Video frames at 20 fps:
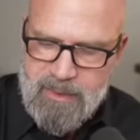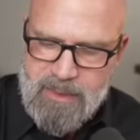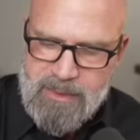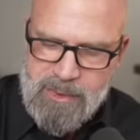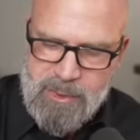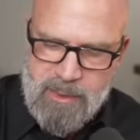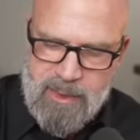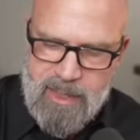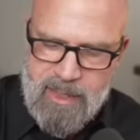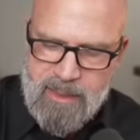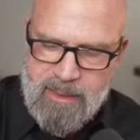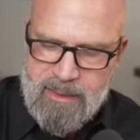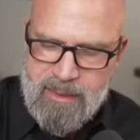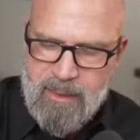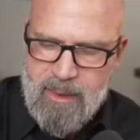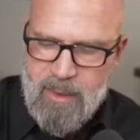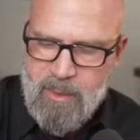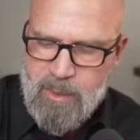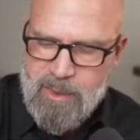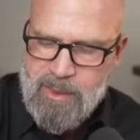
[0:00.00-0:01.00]
So get
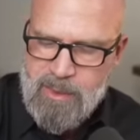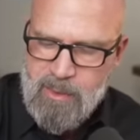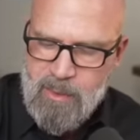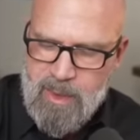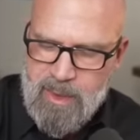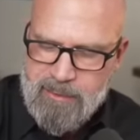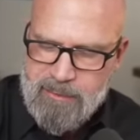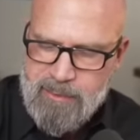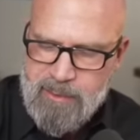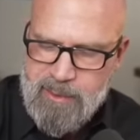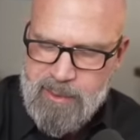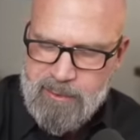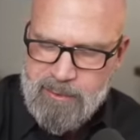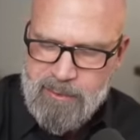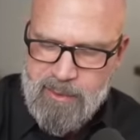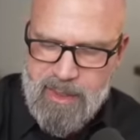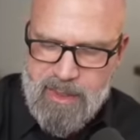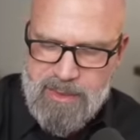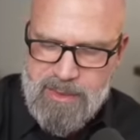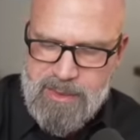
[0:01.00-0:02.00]
clear on what you want from your
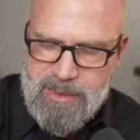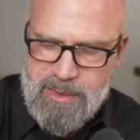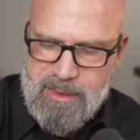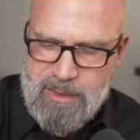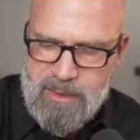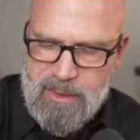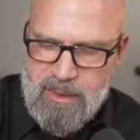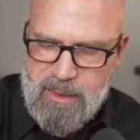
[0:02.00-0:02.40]
friends.